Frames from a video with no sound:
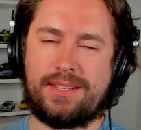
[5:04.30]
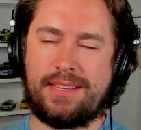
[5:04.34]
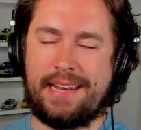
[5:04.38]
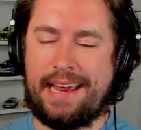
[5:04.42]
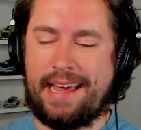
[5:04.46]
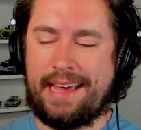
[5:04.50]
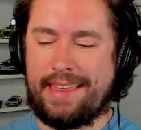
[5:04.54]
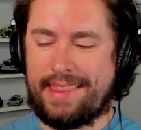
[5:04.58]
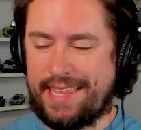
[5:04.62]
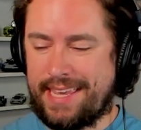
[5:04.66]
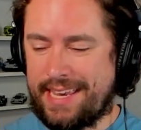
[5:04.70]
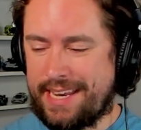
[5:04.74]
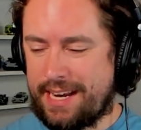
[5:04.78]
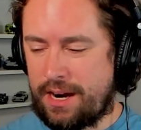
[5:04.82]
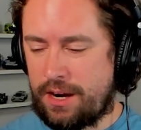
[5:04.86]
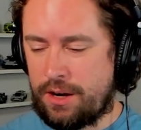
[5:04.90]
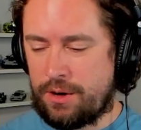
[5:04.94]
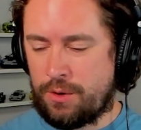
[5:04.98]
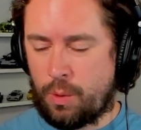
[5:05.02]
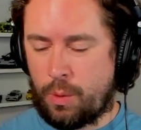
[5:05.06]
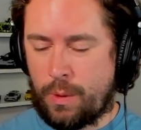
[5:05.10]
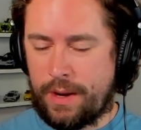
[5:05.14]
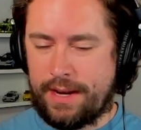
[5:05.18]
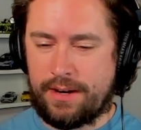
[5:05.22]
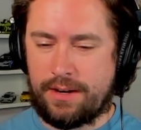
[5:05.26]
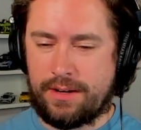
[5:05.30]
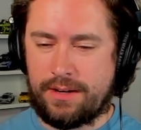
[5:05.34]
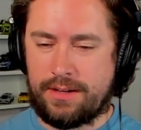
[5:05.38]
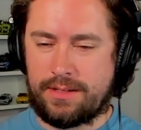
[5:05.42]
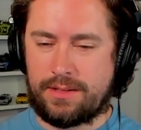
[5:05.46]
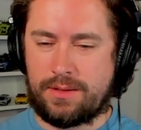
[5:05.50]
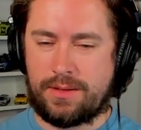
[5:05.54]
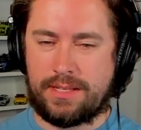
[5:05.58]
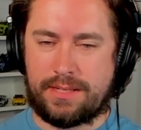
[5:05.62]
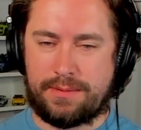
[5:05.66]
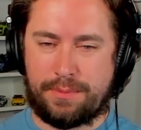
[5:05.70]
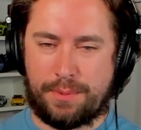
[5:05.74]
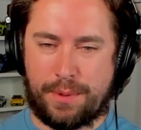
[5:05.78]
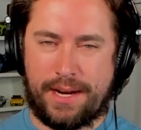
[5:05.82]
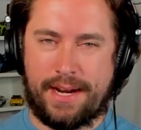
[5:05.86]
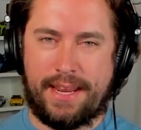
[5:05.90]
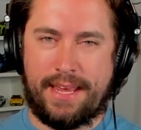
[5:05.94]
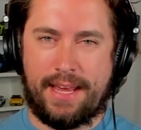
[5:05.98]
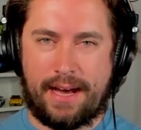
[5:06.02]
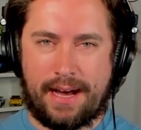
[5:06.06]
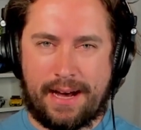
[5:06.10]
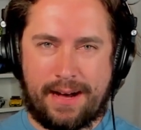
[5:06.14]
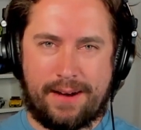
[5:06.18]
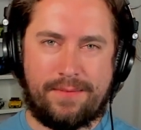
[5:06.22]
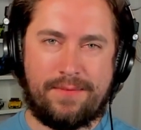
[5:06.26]
And I think our winners is
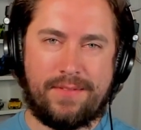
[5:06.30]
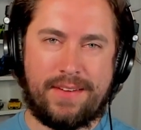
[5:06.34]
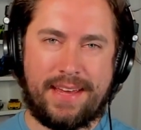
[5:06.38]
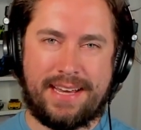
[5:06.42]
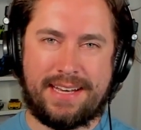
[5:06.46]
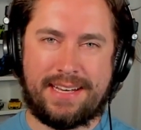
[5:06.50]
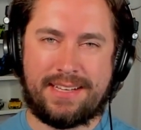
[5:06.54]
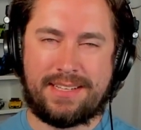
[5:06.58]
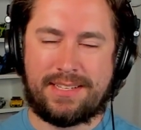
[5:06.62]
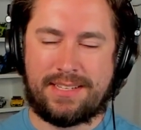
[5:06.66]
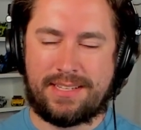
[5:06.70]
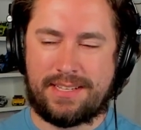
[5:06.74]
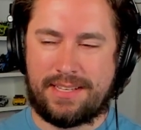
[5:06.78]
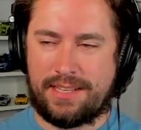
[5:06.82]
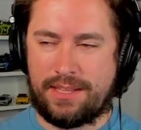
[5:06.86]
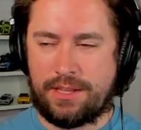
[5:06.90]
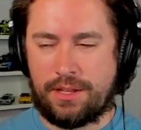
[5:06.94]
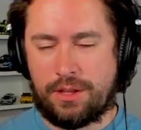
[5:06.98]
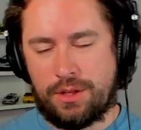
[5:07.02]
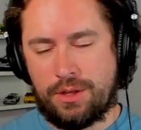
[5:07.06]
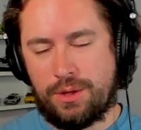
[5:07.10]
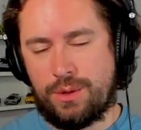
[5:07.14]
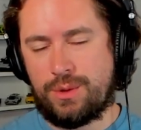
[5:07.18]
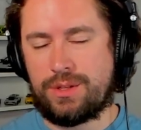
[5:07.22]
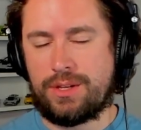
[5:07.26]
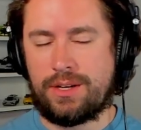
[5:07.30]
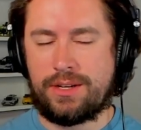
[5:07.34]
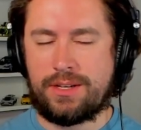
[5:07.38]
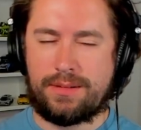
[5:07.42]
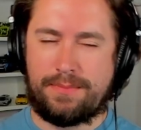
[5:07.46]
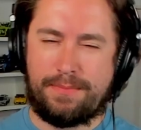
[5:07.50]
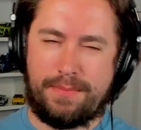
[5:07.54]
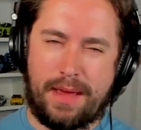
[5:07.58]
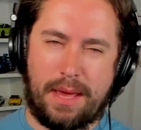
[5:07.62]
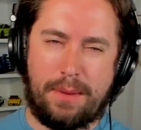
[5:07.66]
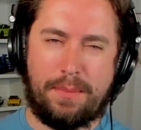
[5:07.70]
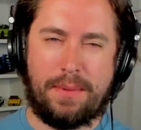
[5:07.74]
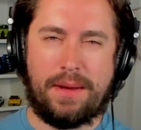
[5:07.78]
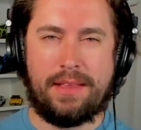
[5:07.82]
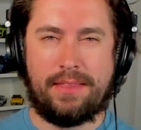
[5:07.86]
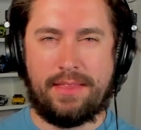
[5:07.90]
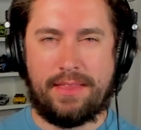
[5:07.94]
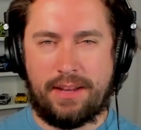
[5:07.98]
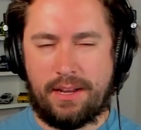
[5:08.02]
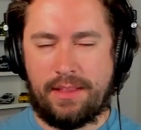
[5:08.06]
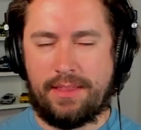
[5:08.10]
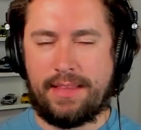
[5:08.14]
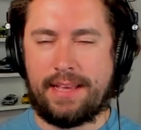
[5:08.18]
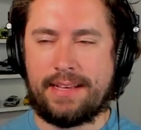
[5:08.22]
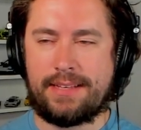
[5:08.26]
pretty obvious. The losers, maybe a
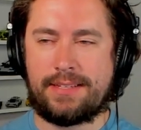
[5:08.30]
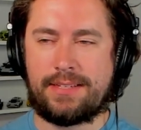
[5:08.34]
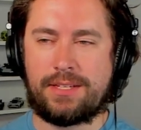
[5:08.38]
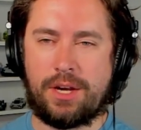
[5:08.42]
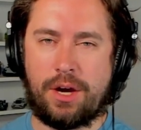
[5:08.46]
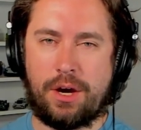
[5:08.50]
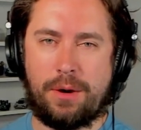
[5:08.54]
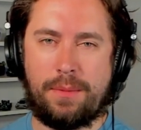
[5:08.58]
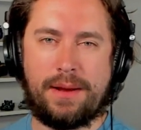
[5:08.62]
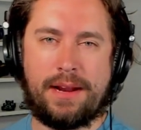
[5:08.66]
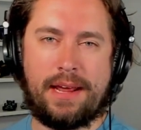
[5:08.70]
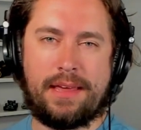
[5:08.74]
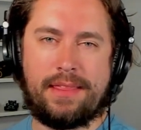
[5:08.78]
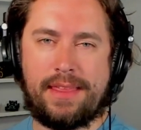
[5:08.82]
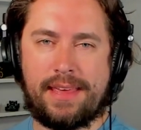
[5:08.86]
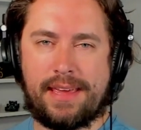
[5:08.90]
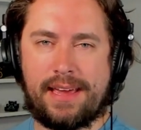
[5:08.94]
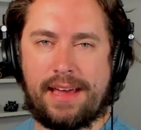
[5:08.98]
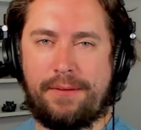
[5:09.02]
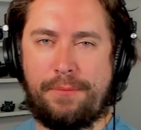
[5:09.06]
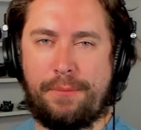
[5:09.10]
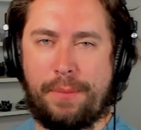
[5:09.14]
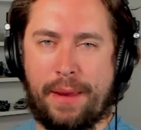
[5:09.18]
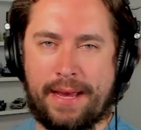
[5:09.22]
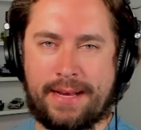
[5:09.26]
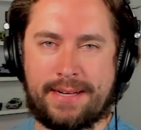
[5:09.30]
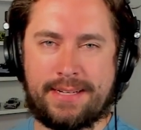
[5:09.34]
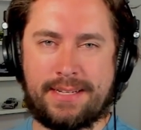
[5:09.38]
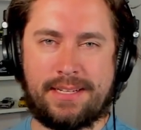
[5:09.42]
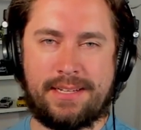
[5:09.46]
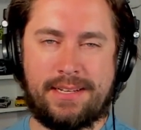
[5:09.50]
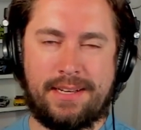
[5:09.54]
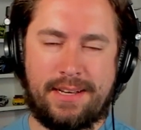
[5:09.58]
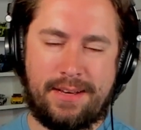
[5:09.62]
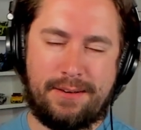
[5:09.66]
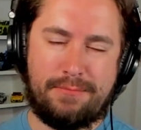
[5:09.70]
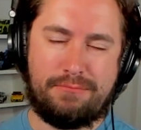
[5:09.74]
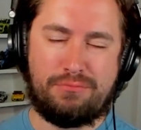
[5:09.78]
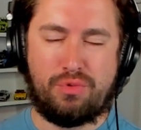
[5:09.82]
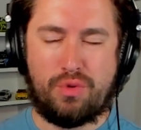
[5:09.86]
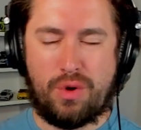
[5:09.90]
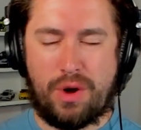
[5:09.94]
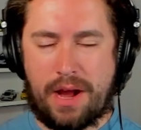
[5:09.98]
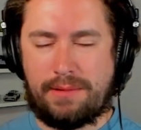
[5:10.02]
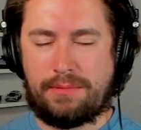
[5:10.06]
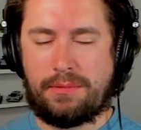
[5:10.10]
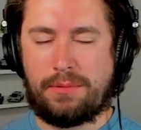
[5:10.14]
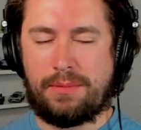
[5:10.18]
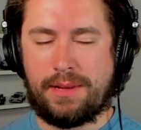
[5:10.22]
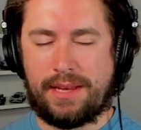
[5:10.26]
little less so, but I think I picked
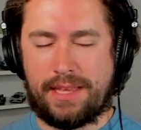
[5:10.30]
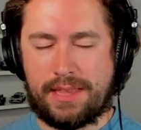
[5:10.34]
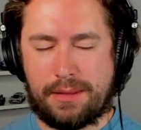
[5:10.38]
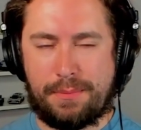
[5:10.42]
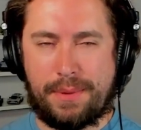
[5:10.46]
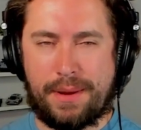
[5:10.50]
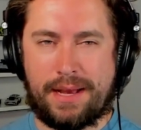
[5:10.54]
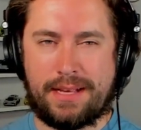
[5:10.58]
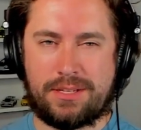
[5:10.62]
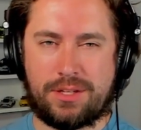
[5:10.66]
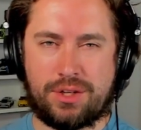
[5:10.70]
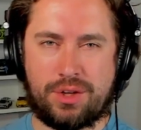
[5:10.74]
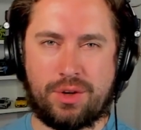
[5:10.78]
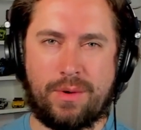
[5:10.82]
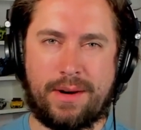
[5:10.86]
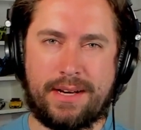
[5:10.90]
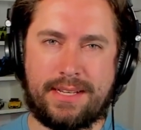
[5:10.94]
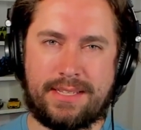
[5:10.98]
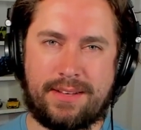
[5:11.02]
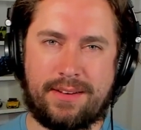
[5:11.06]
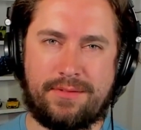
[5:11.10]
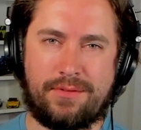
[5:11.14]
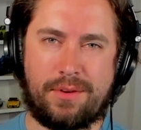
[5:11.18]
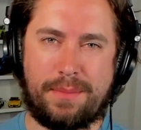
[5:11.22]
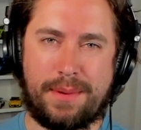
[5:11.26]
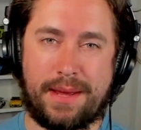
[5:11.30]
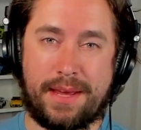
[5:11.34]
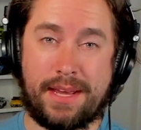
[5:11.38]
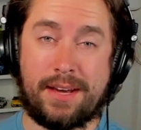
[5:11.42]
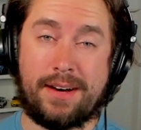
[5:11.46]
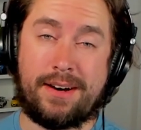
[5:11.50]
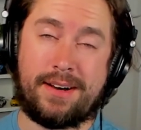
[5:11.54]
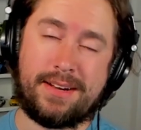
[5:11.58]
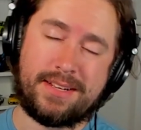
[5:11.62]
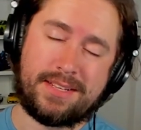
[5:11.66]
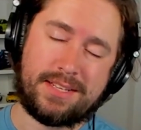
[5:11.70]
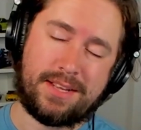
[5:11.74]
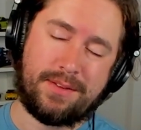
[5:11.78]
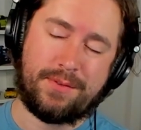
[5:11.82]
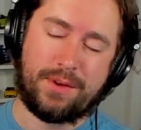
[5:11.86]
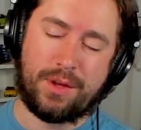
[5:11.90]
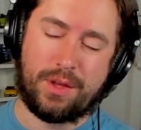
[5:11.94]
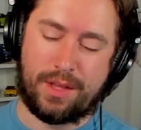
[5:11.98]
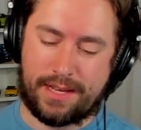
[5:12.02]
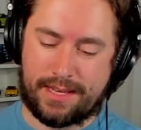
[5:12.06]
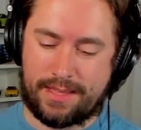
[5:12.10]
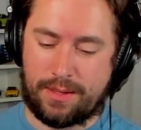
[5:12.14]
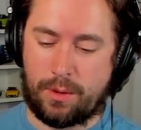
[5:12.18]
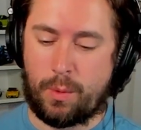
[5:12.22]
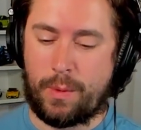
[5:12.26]
probably the best choice if we're being honest, if you
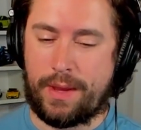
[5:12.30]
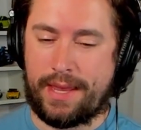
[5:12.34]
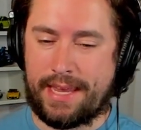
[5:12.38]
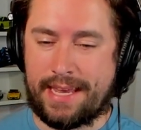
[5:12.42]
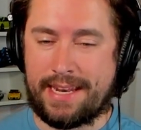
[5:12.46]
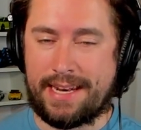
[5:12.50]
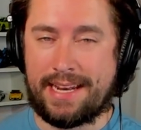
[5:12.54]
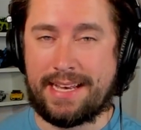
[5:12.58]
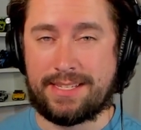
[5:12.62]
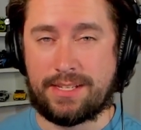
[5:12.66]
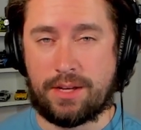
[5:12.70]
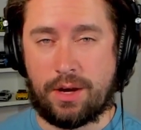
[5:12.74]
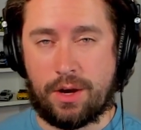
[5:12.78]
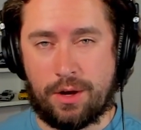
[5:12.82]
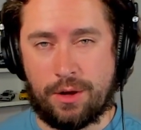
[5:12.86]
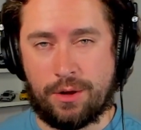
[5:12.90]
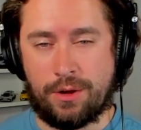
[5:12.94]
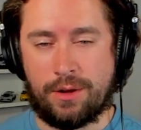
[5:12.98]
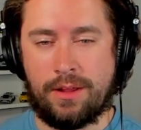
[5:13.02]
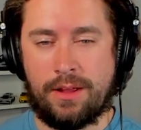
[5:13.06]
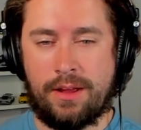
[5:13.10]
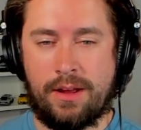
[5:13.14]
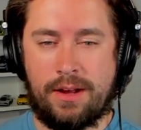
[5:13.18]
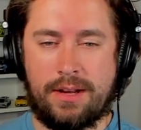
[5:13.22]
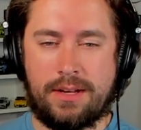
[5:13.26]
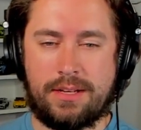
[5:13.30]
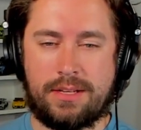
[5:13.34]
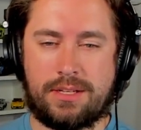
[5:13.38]
look at the weekend as a whole.